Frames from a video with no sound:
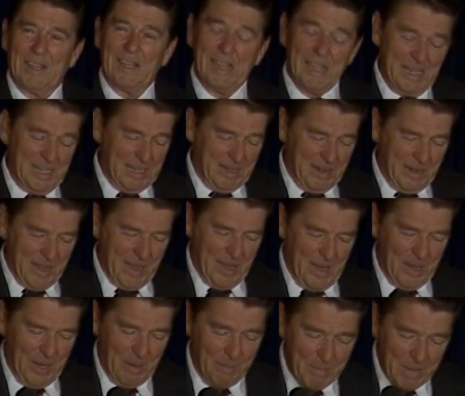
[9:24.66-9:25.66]
the
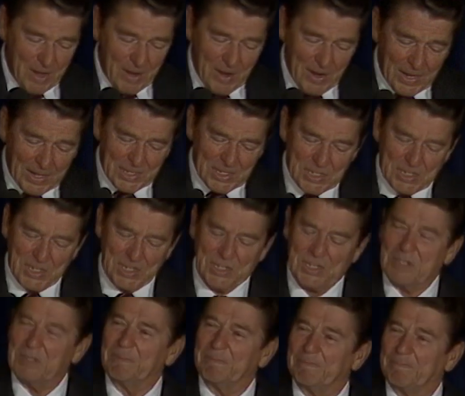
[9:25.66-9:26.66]
American
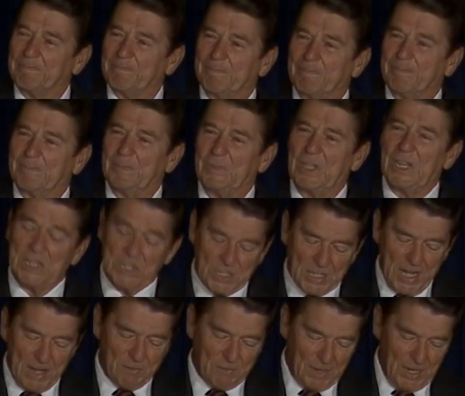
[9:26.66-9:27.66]
system,
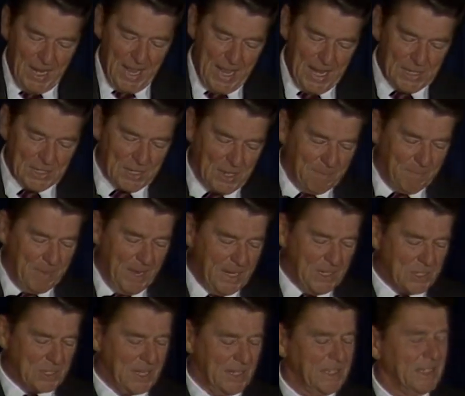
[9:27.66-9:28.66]
decentralized and
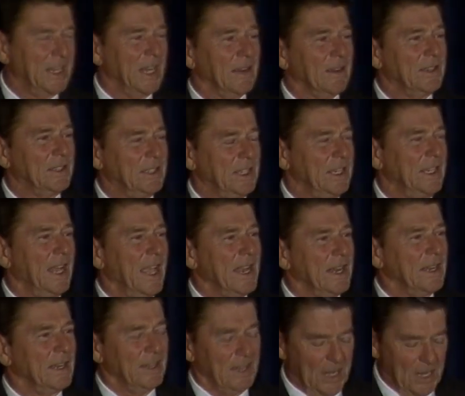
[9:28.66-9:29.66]
based on guaranteed
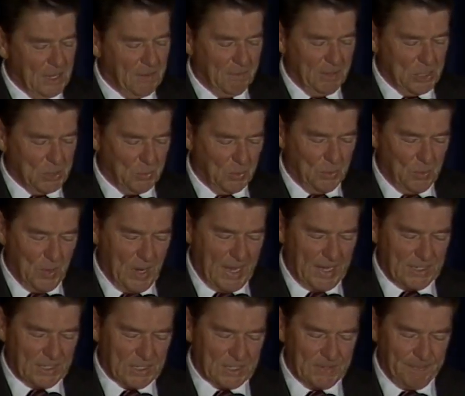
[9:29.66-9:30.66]
and individual
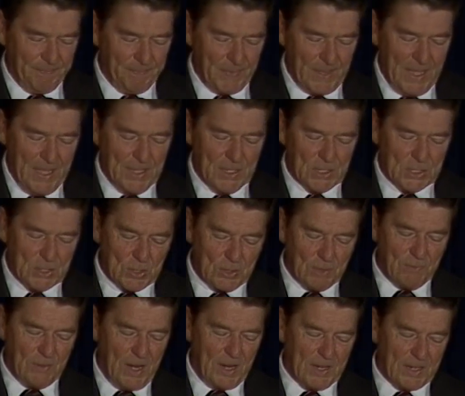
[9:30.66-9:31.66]
rights,
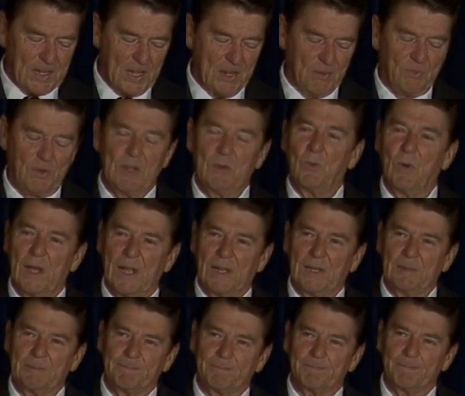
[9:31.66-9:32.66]
served our country
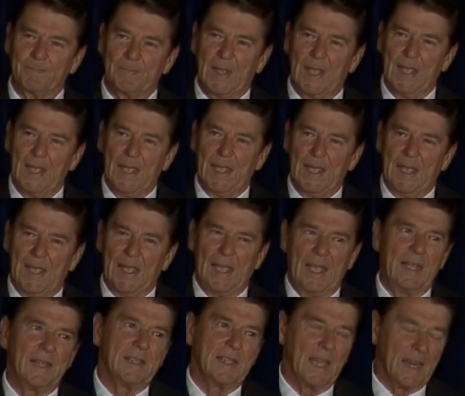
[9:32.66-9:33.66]
well.
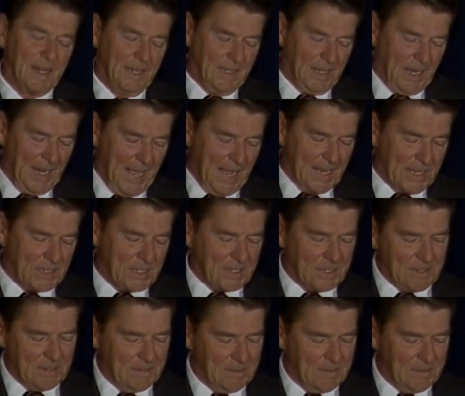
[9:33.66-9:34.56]
And yet, in the last